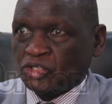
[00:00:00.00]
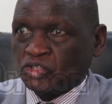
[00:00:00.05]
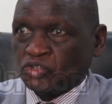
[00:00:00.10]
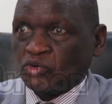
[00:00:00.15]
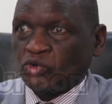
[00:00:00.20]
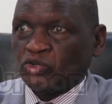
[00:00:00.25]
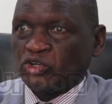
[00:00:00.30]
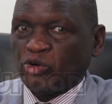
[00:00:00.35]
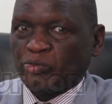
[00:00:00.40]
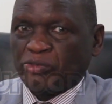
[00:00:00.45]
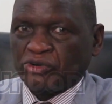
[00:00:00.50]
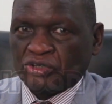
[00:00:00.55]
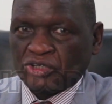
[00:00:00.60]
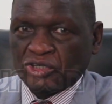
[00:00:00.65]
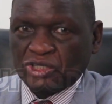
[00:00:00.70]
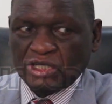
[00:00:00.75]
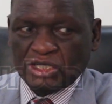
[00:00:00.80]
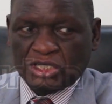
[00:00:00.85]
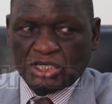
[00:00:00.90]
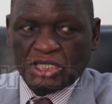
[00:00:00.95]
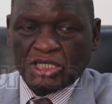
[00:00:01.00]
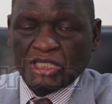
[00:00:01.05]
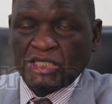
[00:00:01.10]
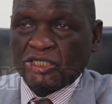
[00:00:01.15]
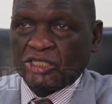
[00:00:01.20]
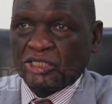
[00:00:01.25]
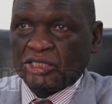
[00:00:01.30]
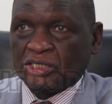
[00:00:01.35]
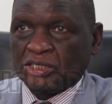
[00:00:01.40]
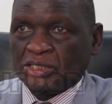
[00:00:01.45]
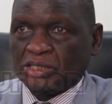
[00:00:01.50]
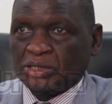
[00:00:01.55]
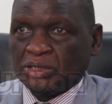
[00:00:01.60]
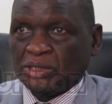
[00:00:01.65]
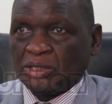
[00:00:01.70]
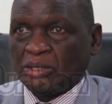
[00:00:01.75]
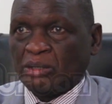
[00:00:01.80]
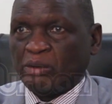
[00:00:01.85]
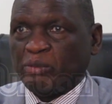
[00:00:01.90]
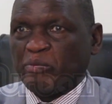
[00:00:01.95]
So the opportunities
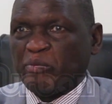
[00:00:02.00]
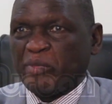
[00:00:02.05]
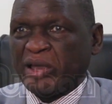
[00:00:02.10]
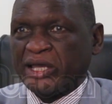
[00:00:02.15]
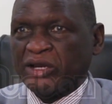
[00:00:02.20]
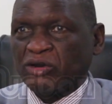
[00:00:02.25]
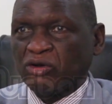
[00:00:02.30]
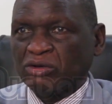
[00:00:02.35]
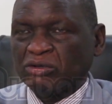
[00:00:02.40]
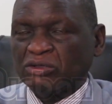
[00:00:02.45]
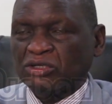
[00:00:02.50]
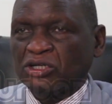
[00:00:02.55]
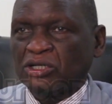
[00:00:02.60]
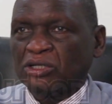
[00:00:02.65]
may not